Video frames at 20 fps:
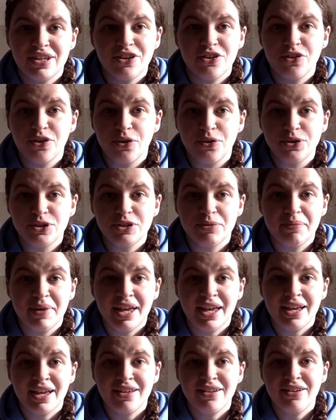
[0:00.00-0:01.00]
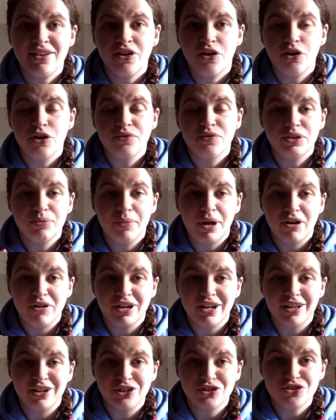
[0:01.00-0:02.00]
known to man over the
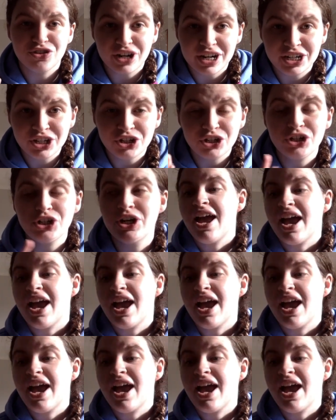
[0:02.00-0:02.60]
Mariana Trench,